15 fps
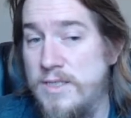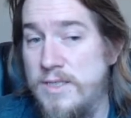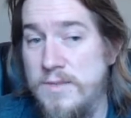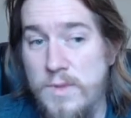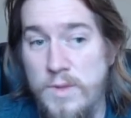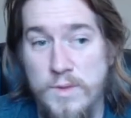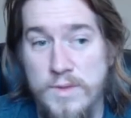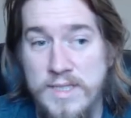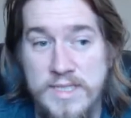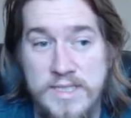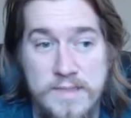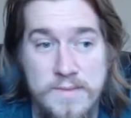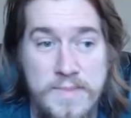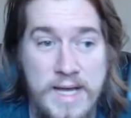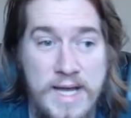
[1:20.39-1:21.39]
oldies
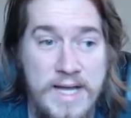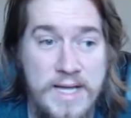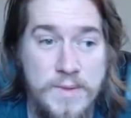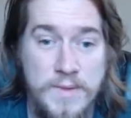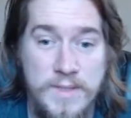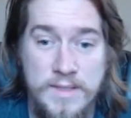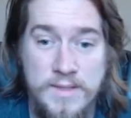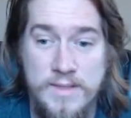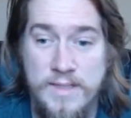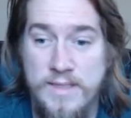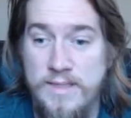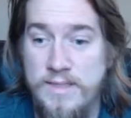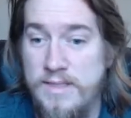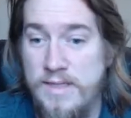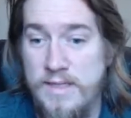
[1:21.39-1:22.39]
come back with
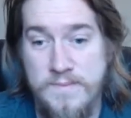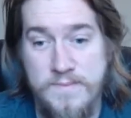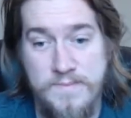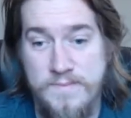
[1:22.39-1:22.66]
a